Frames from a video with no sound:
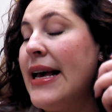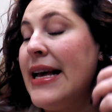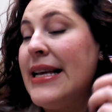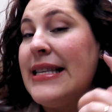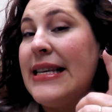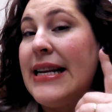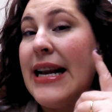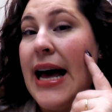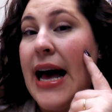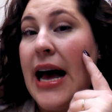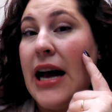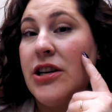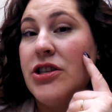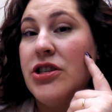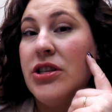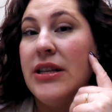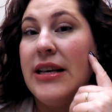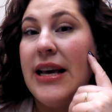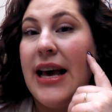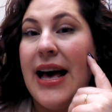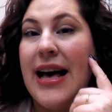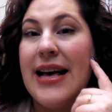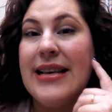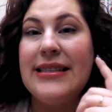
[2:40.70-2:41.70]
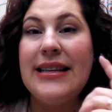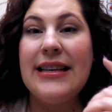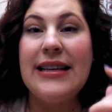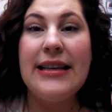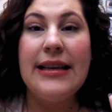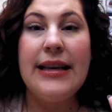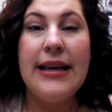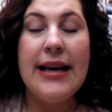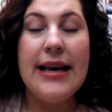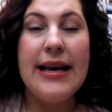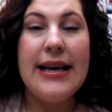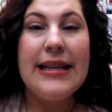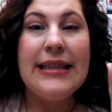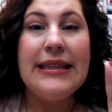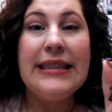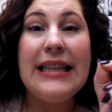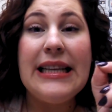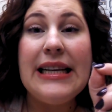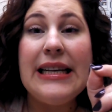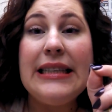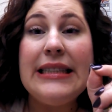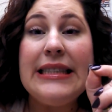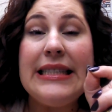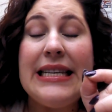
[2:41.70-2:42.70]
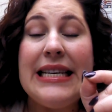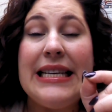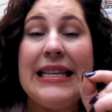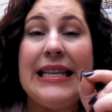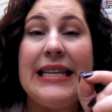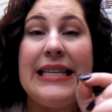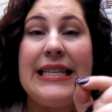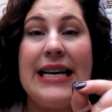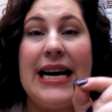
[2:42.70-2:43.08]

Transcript: is that it actually has like little teeny